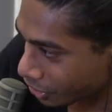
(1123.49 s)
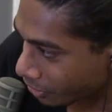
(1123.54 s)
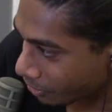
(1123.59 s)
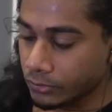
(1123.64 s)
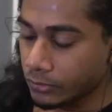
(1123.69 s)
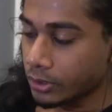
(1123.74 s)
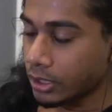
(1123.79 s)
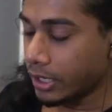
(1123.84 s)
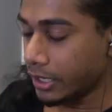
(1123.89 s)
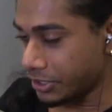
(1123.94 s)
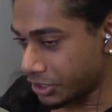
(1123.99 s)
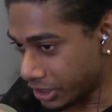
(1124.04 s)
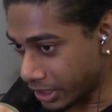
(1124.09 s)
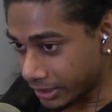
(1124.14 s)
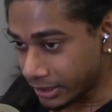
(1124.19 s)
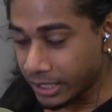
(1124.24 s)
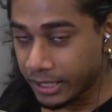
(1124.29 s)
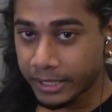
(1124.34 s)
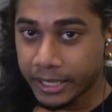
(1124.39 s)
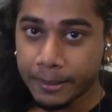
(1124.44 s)
All right,
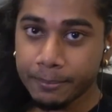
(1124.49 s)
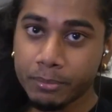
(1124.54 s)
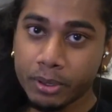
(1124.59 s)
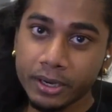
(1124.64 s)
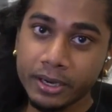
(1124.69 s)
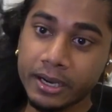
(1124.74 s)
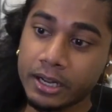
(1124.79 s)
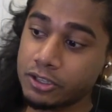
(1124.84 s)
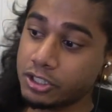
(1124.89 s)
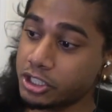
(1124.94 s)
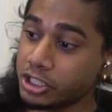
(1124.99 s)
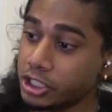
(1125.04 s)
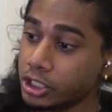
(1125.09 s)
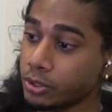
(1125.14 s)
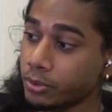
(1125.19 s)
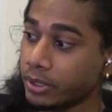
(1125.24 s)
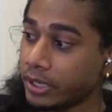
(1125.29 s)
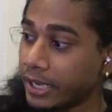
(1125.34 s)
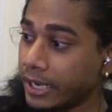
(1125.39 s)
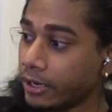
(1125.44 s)
shank that like button and I'll see
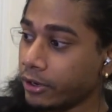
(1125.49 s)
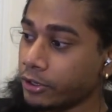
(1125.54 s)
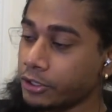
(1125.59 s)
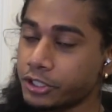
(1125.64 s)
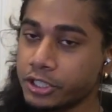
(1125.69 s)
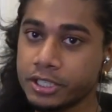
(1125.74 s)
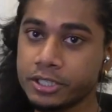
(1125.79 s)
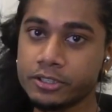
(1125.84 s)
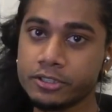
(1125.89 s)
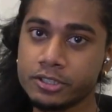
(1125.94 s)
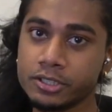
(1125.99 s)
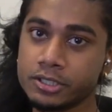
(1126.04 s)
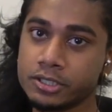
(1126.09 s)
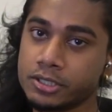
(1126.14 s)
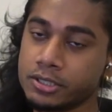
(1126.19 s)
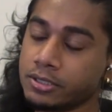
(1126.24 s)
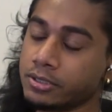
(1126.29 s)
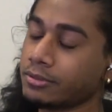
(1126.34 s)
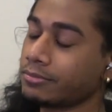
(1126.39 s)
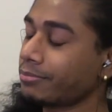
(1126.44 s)
you in eight hundred years,
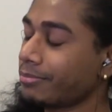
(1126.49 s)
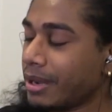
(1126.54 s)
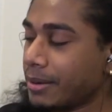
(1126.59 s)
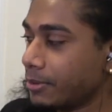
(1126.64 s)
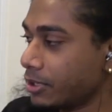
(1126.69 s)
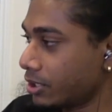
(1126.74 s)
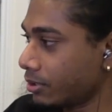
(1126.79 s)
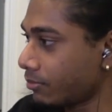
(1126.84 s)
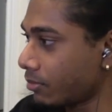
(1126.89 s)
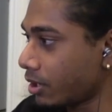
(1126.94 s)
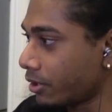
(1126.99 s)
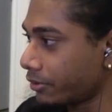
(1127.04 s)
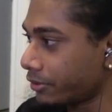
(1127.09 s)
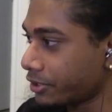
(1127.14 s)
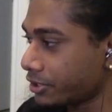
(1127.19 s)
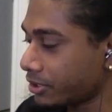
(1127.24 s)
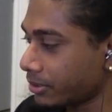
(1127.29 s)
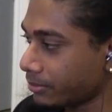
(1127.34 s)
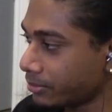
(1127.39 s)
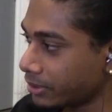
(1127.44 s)
maybe tomorrow or
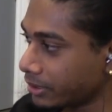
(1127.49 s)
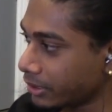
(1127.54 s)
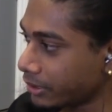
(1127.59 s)
something.